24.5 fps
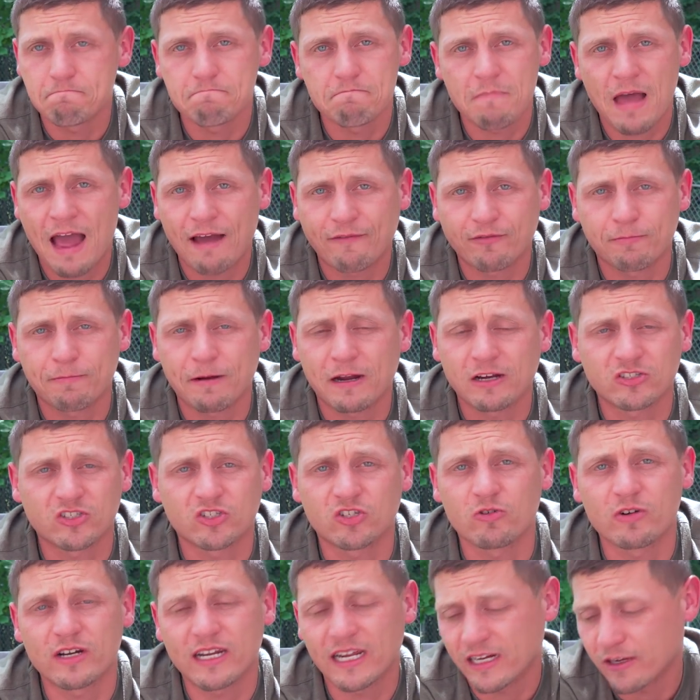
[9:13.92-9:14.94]
have your parents
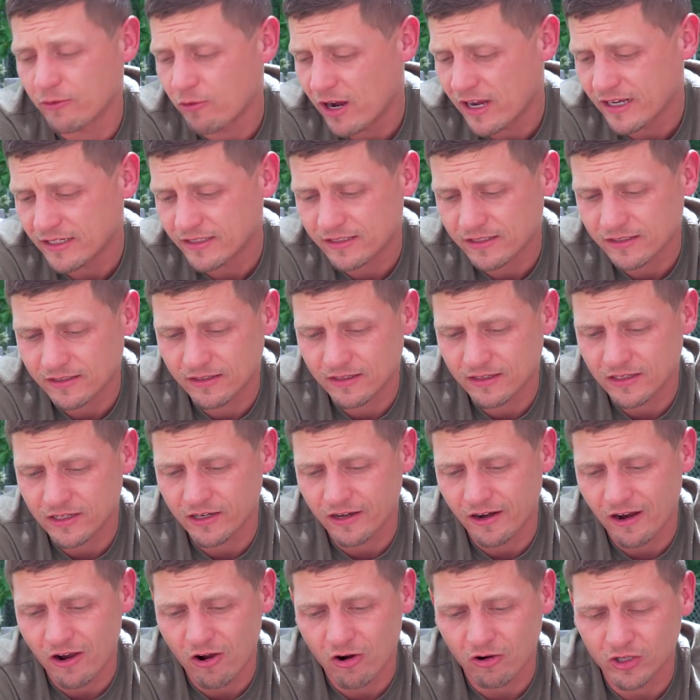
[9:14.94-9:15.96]
do it anyways.
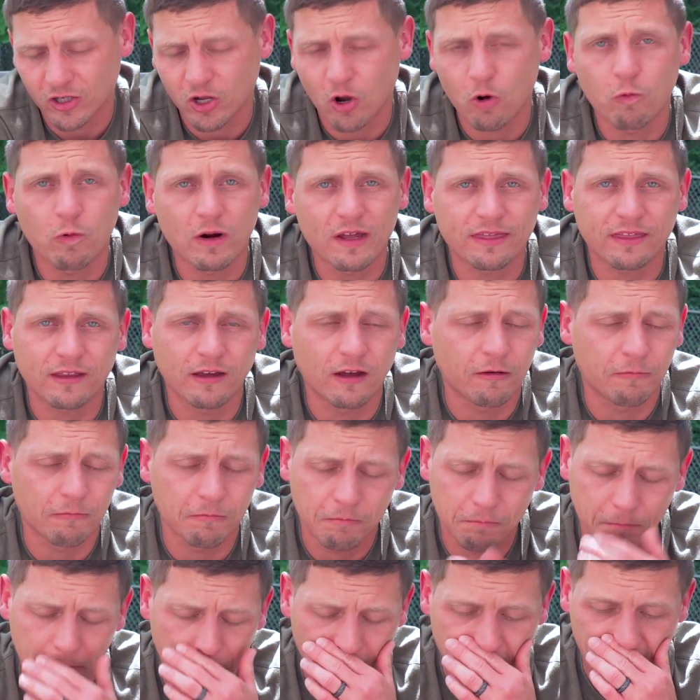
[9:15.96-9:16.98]
You know, go with
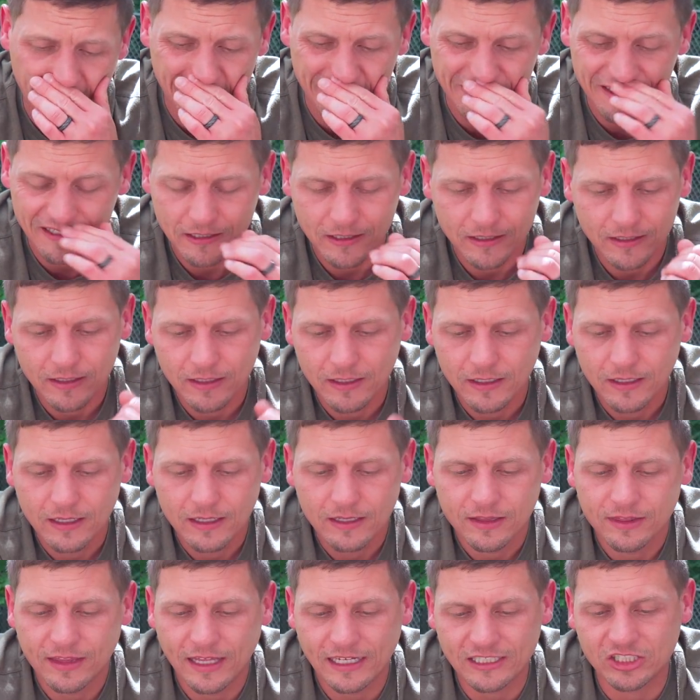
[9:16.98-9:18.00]
them, but
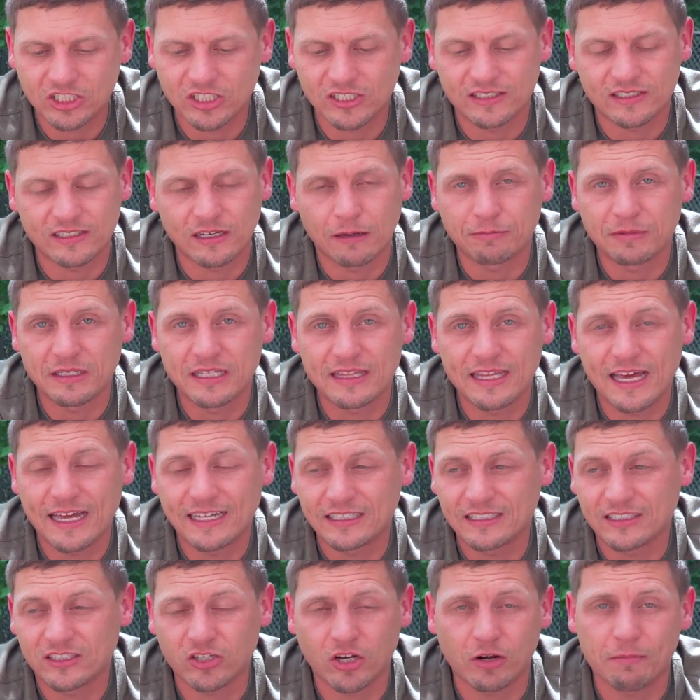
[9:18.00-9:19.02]
that's just something
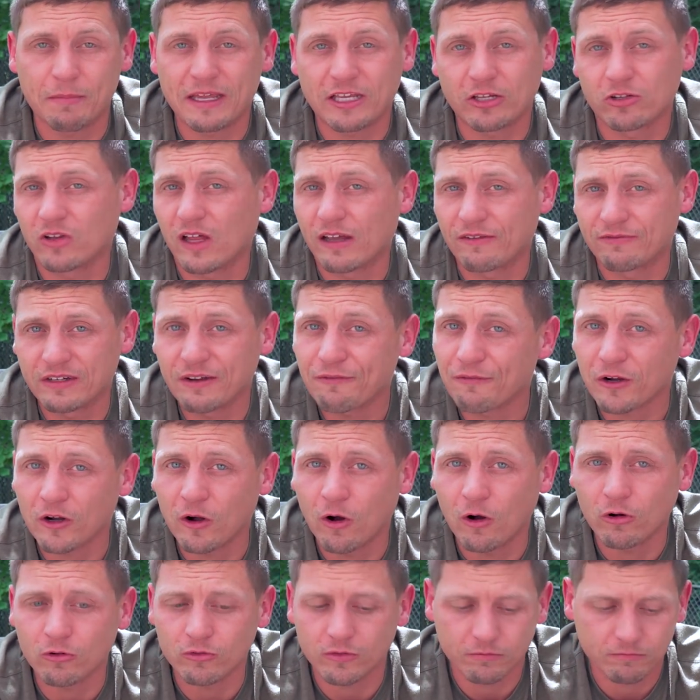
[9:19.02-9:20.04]
that's going to make your life
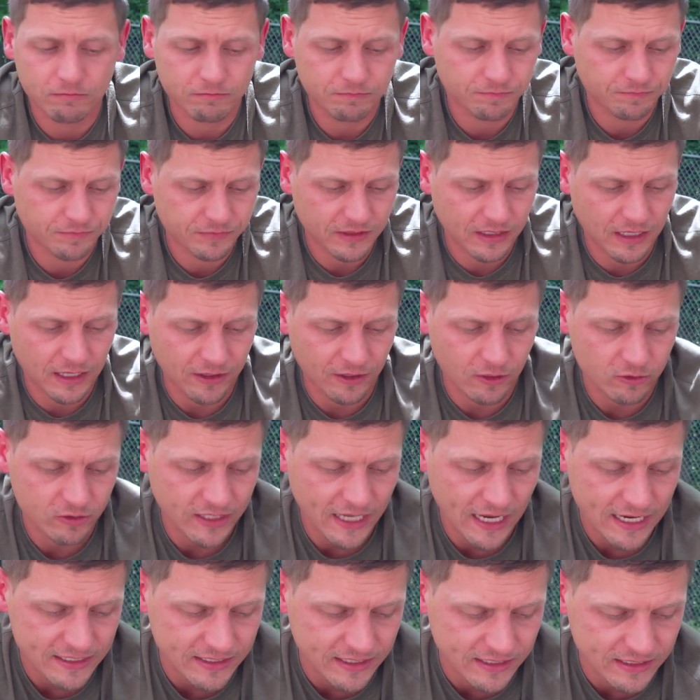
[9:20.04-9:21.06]
difficult in those
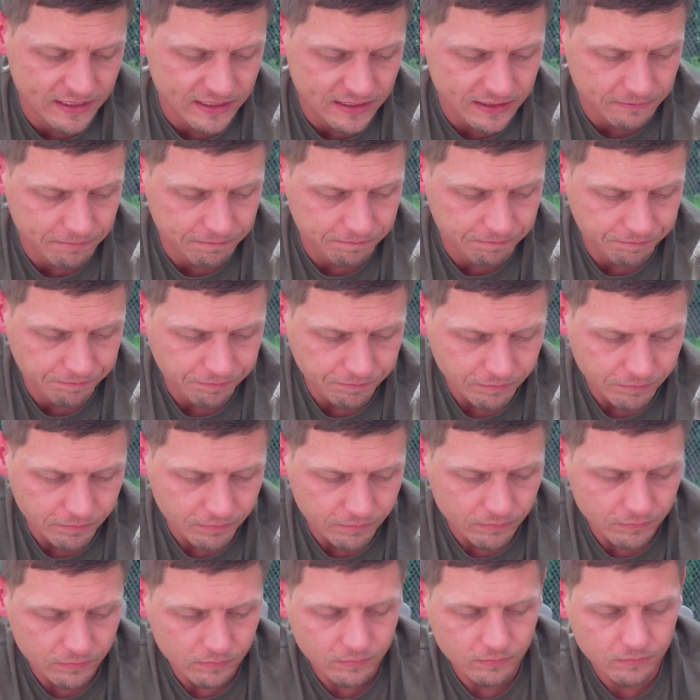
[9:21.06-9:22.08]
cases
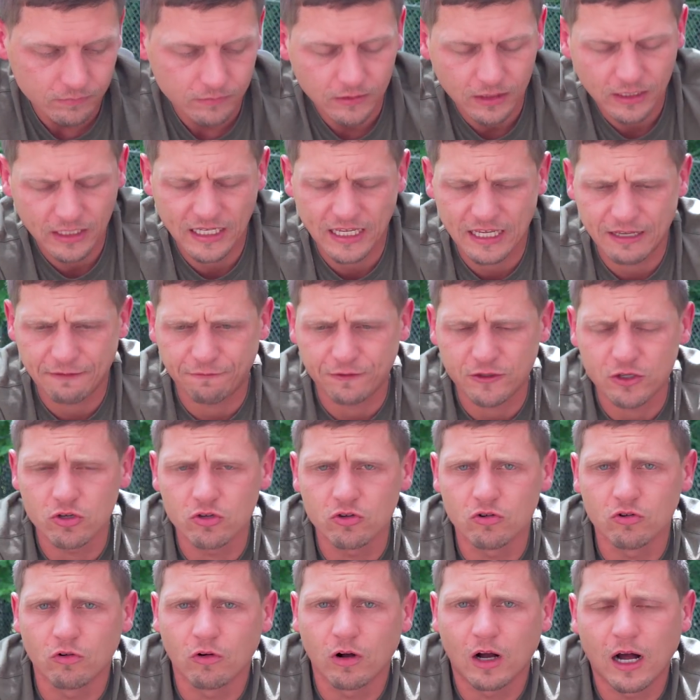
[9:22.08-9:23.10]
if
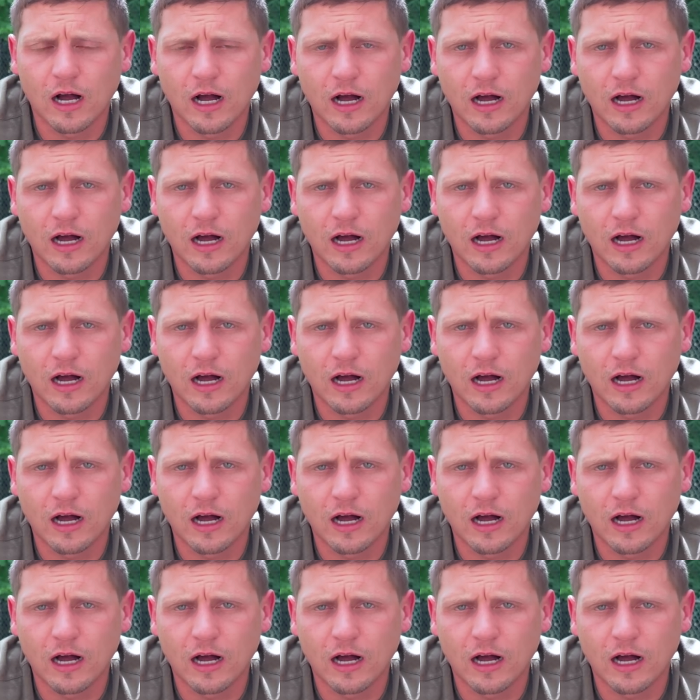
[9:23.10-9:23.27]
you